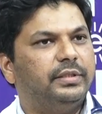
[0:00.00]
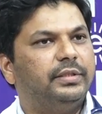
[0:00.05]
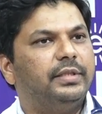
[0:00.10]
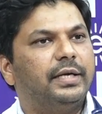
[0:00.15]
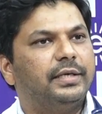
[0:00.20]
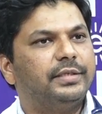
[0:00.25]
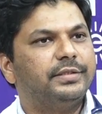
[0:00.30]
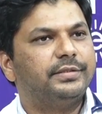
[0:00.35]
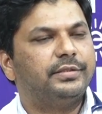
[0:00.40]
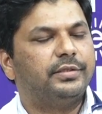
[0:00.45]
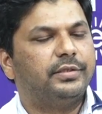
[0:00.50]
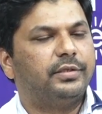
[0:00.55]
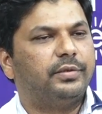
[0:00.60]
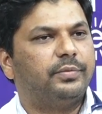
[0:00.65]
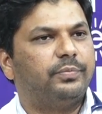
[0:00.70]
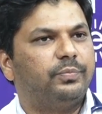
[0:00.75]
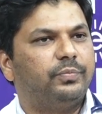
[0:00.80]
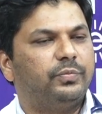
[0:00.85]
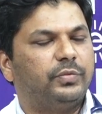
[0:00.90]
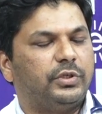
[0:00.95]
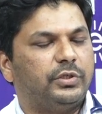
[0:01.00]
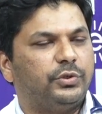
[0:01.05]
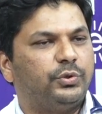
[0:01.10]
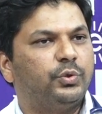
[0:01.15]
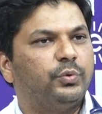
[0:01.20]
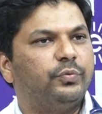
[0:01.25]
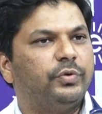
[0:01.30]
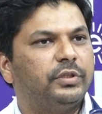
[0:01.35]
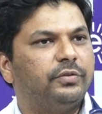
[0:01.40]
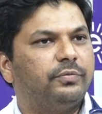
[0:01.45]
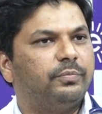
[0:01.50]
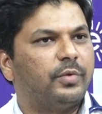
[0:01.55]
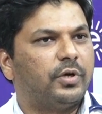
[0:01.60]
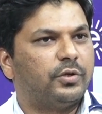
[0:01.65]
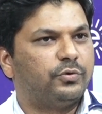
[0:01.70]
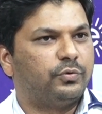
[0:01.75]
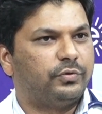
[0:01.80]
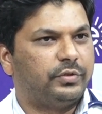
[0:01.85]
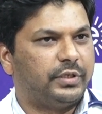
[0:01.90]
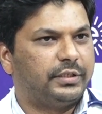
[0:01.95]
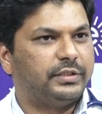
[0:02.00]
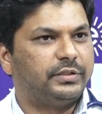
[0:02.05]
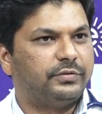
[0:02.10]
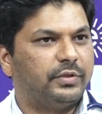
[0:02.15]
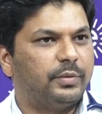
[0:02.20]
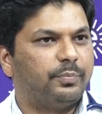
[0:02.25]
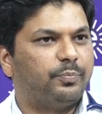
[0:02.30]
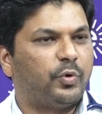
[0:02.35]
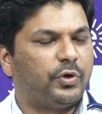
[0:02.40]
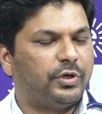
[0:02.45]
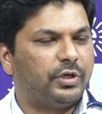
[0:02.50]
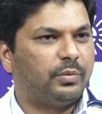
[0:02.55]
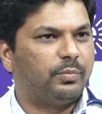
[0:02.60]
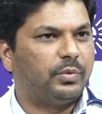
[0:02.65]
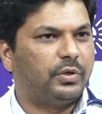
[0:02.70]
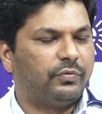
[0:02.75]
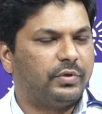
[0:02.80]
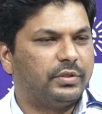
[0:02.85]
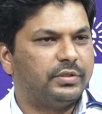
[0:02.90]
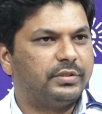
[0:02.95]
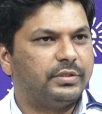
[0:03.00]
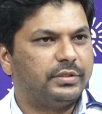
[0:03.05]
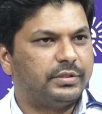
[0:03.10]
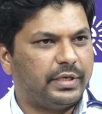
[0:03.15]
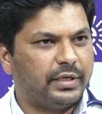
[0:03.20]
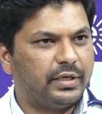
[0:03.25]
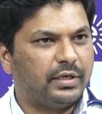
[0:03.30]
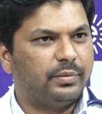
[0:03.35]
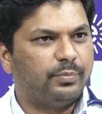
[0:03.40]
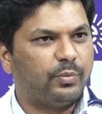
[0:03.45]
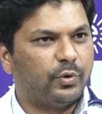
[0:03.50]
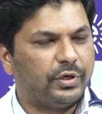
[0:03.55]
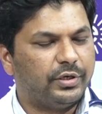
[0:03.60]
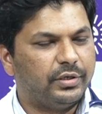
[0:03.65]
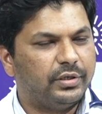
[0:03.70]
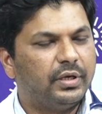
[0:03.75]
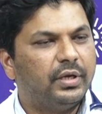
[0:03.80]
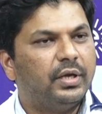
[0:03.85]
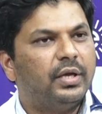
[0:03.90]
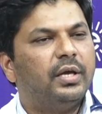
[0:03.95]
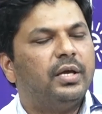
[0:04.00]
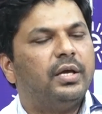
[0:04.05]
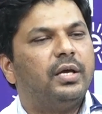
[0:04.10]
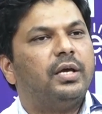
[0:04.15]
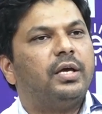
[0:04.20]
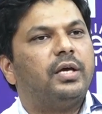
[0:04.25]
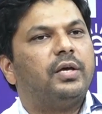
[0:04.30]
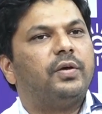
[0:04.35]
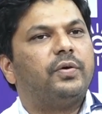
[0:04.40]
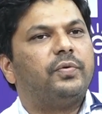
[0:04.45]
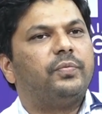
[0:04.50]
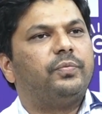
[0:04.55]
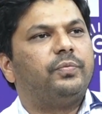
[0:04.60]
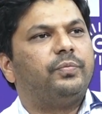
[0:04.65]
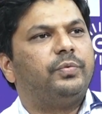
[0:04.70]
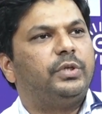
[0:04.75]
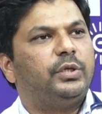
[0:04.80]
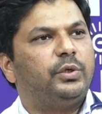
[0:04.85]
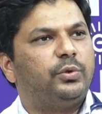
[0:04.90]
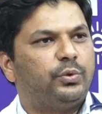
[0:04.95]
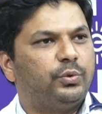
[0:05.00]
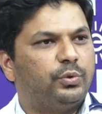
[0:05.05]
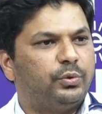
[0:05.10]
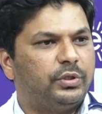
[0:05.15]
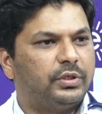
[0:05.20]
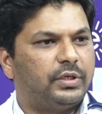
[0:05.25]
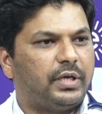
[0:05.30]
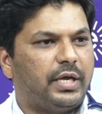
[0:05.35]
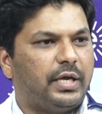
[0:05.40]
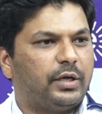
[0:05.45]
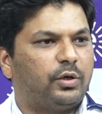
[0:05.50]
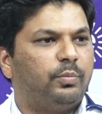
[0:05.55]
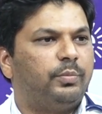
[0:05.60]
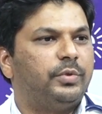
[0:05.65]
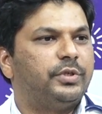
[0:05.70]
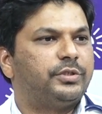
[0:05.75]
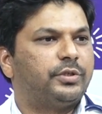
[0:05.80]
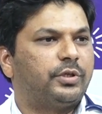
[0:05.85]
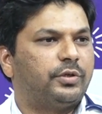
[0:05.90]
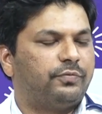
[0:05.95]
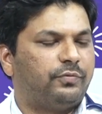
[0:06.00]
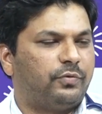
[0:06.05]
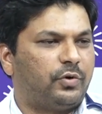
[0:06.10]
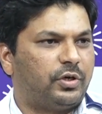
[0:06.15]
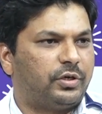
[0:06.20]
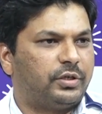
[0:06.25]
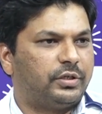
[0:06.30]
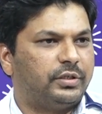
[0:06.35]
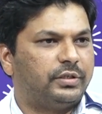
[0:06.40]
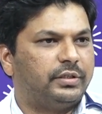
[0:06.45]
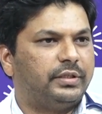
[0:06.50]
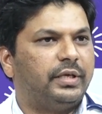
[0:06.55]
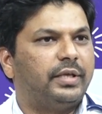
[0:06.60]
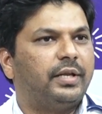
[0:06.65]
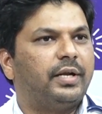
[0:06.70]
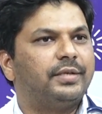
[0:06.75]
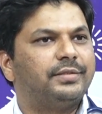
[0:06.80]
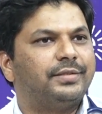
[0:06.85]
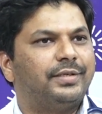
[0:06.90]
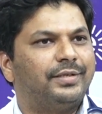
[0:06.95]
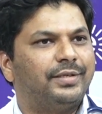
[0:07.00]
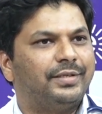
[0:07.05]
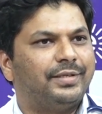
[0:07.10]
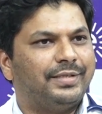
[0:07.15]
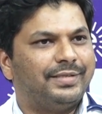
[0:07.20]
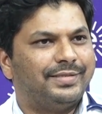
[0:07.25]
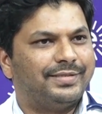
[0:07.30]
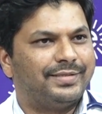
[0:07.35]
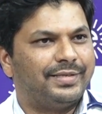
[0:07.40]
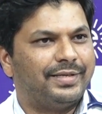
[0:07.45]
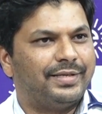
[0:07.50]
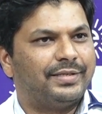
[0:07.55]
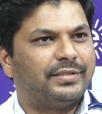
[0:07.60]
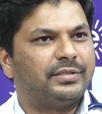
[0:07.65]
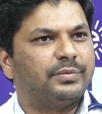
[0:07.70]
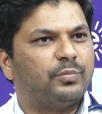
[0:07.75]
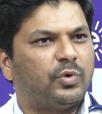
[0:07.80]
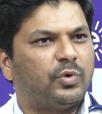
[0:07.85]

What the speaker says: that is the issue with monsoon. That is the point number one. Second point, due to the accumulation of water, there are certain insects,